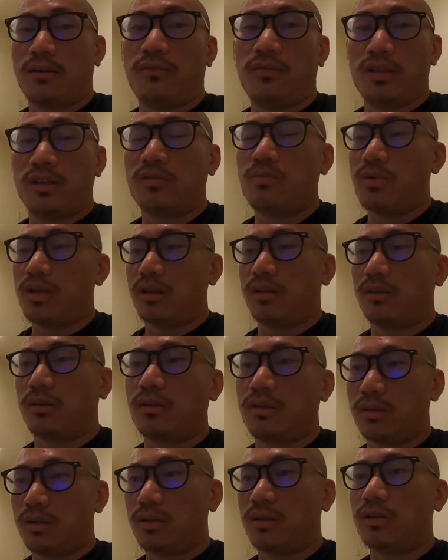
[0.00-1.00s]
convinced me
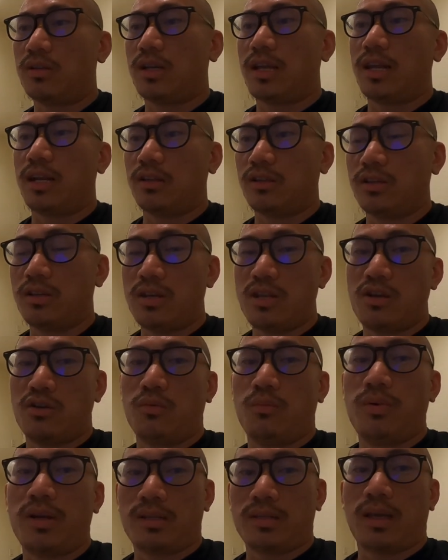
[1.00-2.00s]
to get into
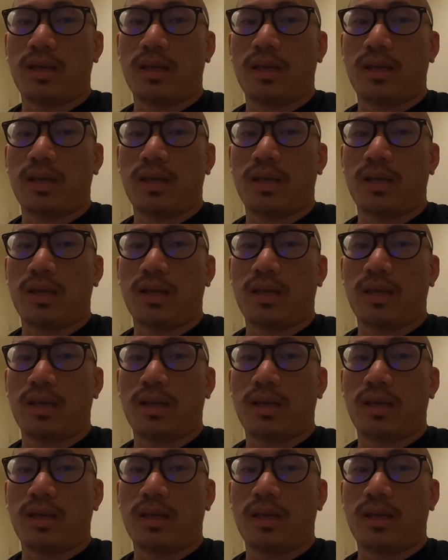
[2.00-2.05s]
NIO big